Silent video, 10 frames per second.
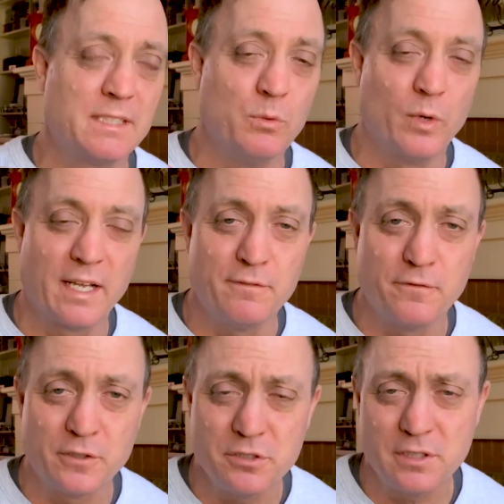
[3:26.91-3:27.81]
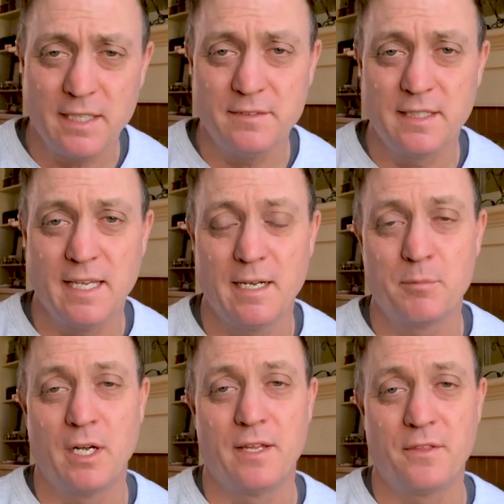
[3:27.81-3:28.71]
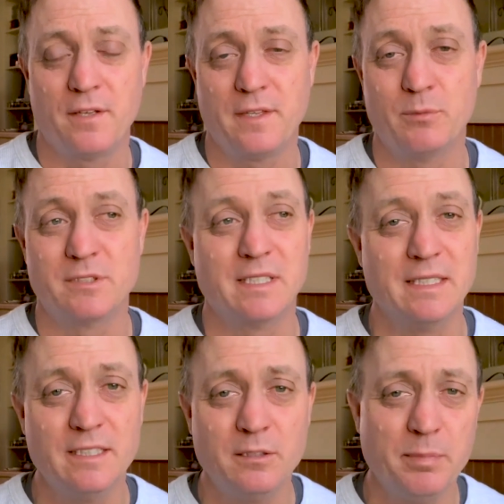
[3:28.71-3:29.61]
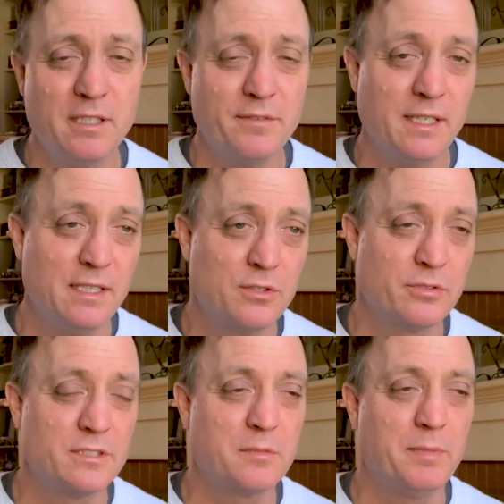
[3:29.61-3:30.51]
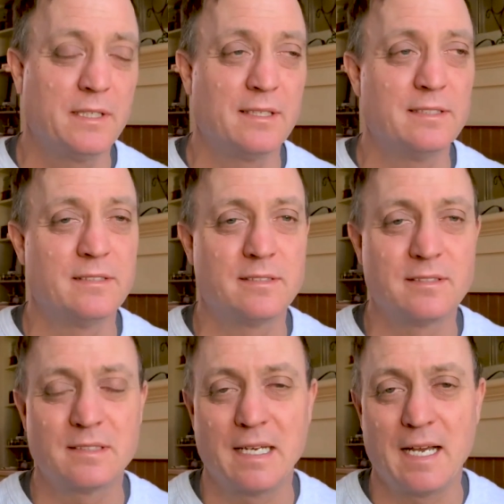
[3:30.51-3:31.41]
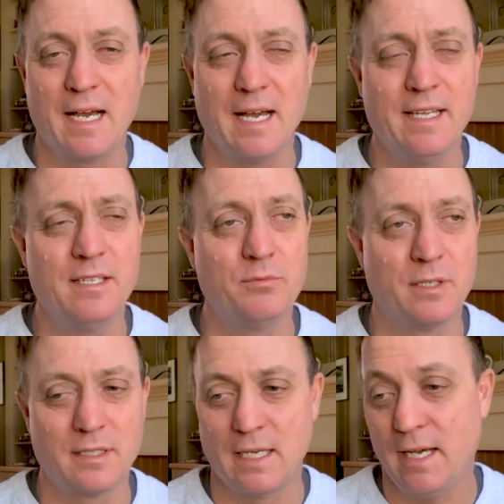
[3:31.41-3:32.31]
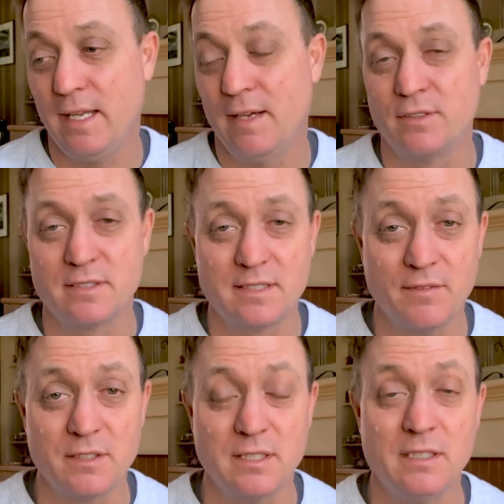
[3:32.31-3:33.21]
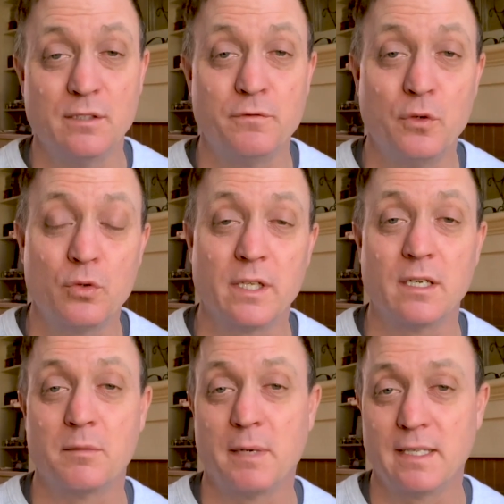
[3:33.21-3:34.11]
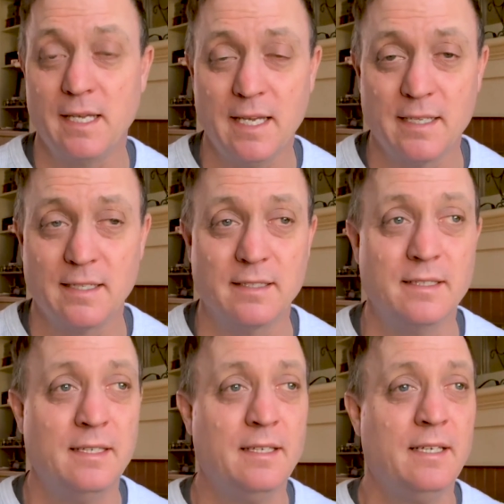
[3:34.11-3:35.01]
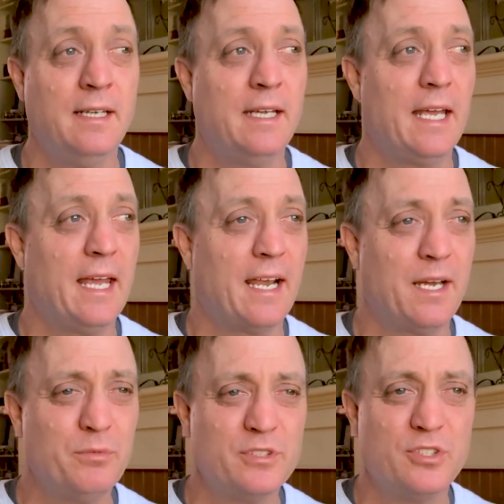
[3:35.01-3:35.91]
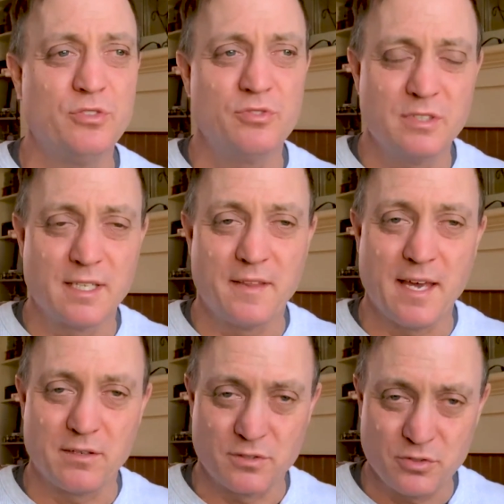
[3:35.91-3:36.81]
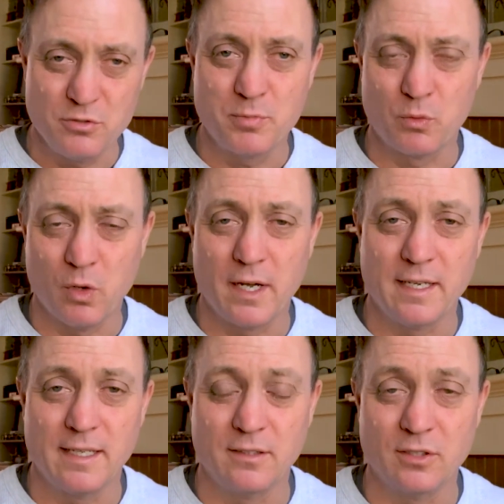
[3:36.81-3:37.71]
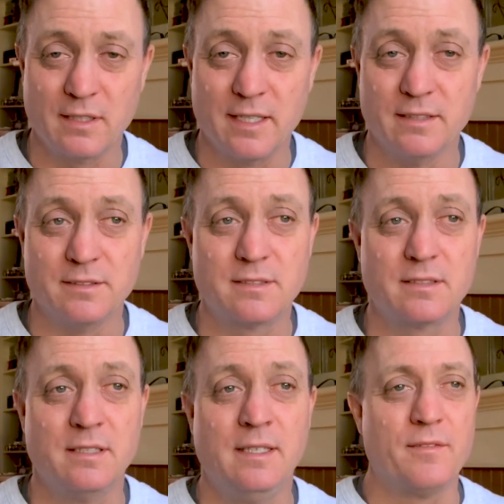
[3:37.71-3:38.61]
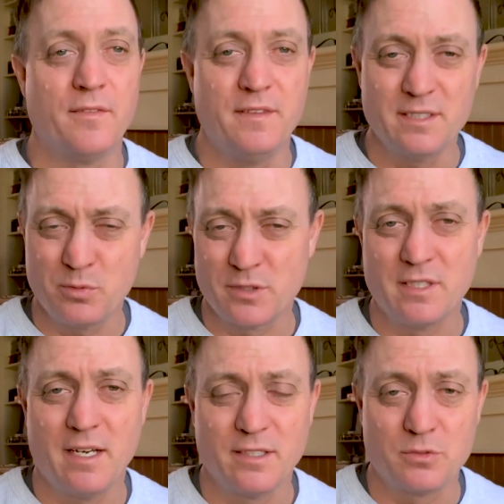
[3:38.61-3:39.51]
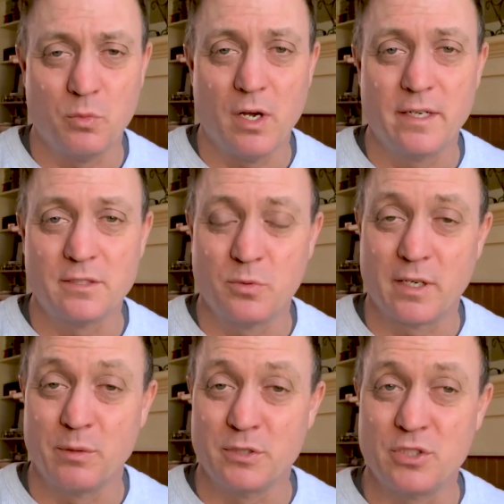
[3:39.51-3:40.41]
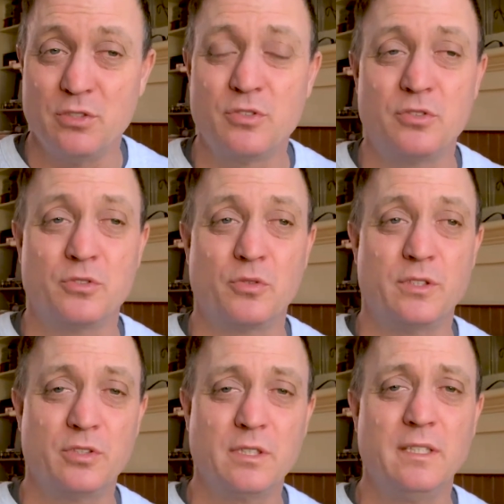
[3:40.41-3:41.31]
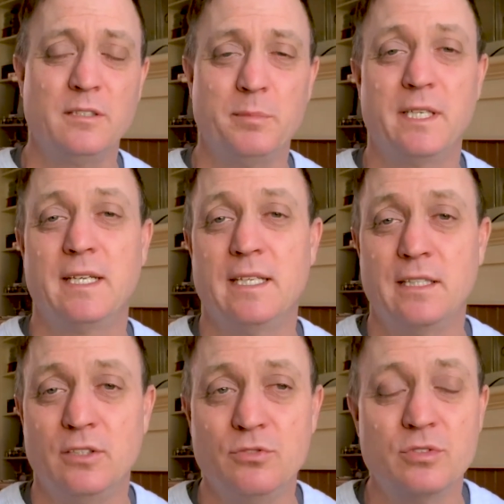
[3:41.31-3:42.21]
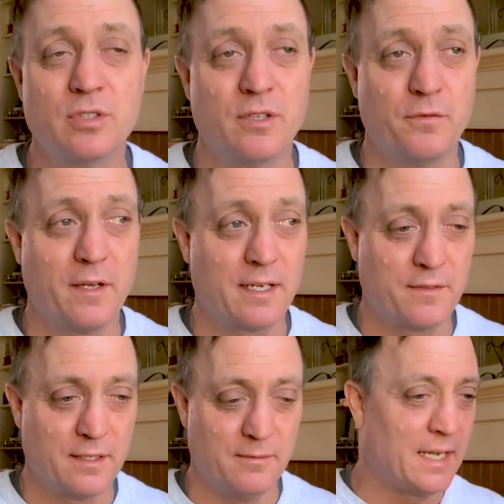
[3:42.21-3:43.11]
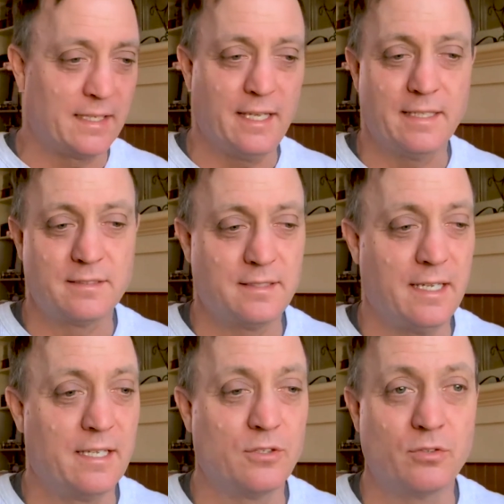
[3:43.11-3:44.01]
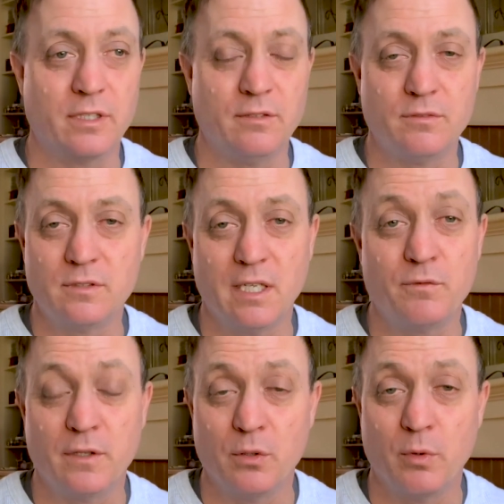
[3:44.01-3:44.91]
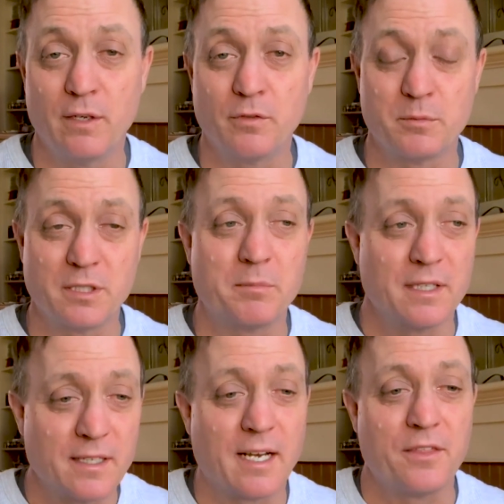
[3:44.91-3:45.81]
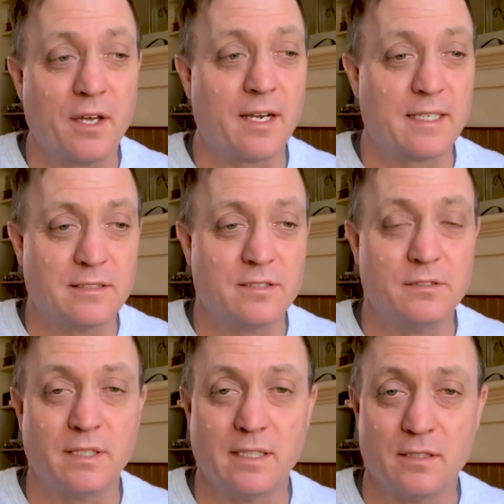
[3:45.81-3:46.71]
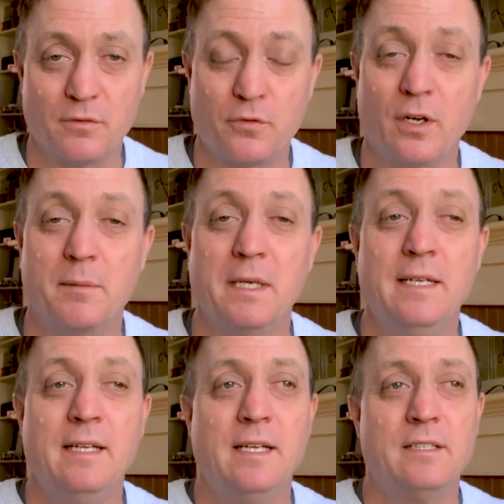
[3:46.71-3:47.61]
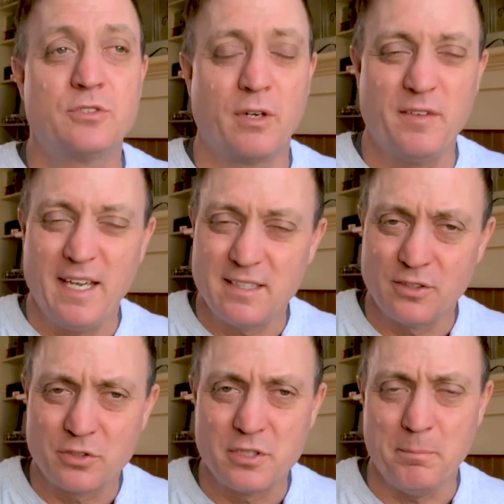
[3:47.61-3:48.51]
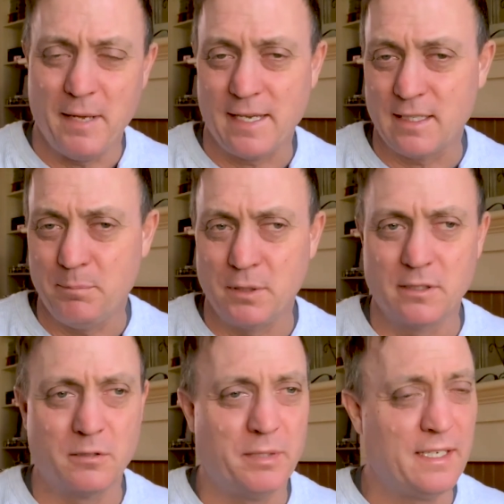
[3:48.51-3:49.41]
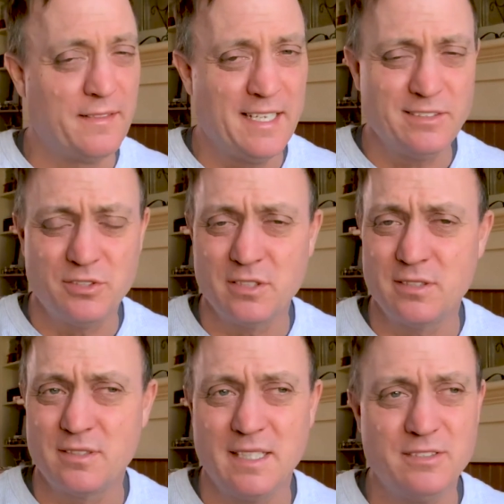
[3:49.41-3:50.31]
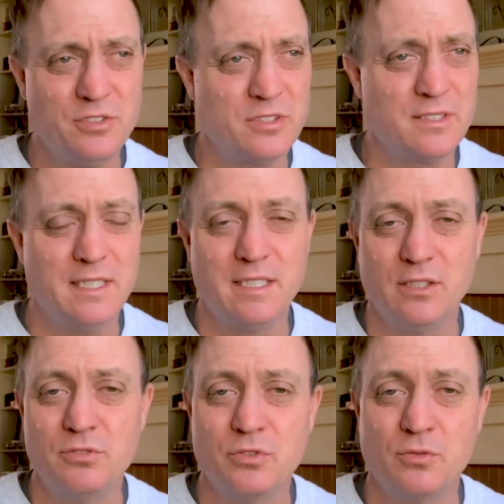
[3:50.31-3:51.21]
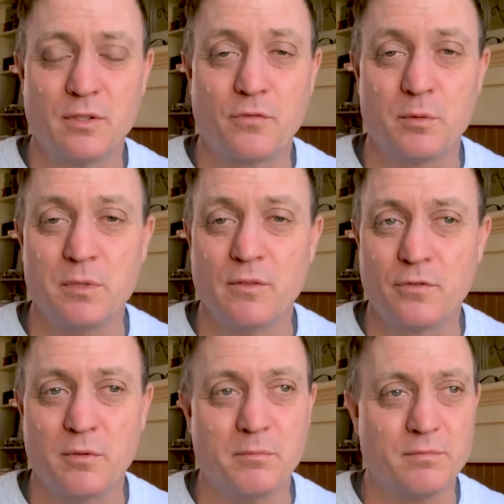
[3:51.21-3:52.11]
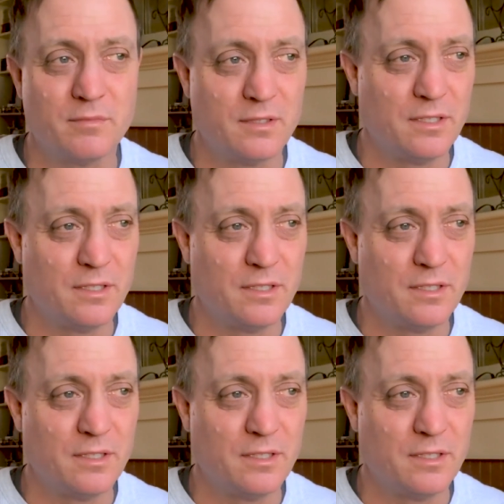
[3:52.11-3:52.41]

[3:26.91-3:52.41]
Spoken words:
when I first got the camera, I thought that was a little bit of a hindrance because I have a 17-40 on my Canon, and I was used to that super wide angle lens. This was not as wide as what I was used to, so it took a little bit of getting used to the fact that I can't stand only 10 feet away from something that I thought I can still get in the frame. So I've had to learn to back up a little bit, and that's just getting used to it from